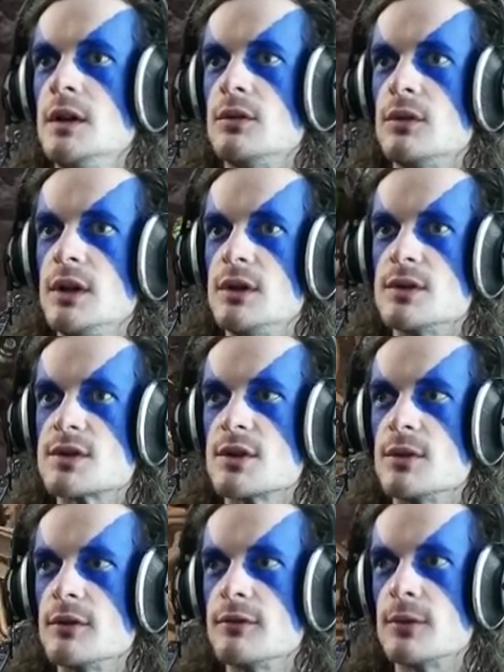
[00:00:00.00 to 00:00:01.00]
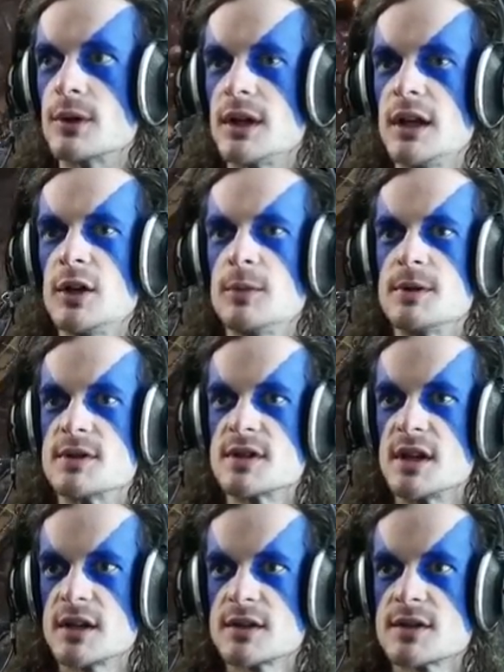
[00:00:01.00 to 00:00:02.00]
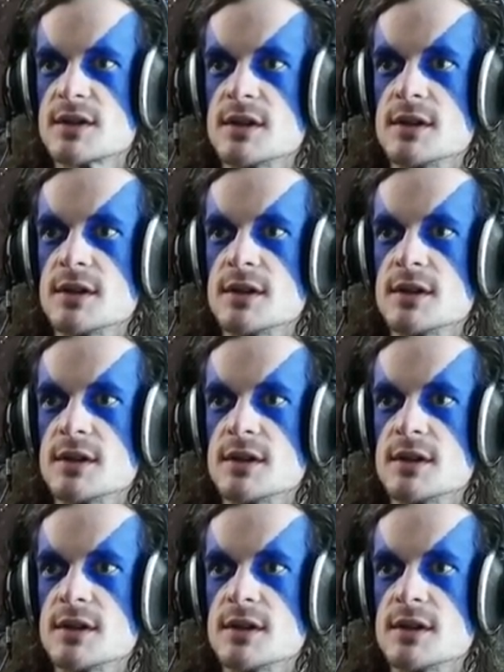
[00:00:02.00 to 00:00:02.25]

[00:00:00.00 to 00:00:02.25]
Reynor is going for Carapace next.